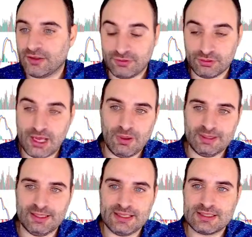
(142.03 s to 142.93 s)
for now
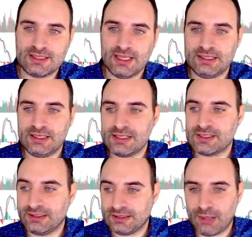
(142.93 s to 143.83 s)
at least, that it is
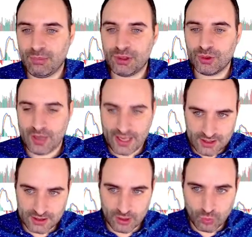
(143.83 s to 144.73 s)
a W, X,
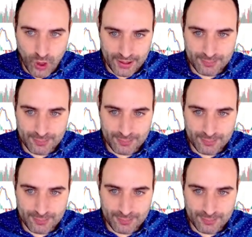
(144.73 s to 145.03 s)
and Y.